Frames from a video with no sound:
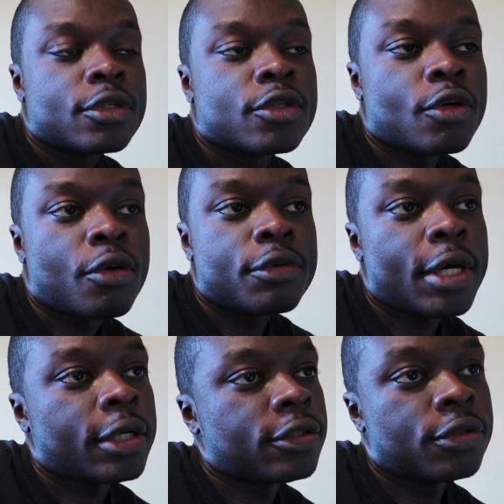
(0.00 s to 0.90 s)
So
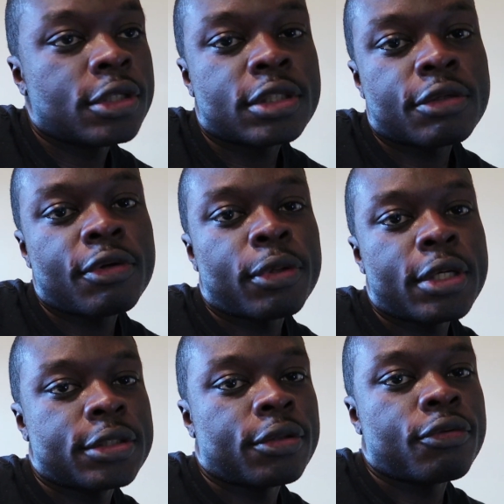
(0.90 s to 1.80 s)
yeah, so just to
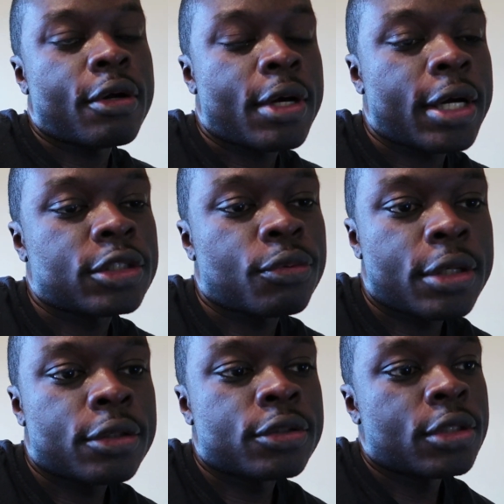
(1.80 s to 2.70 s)
replace the throttle
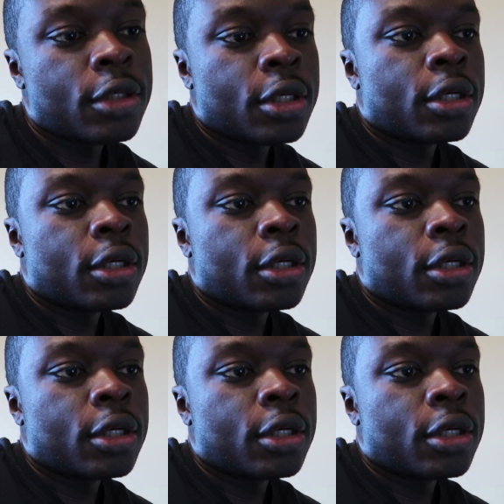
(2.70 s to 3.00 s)
actuators,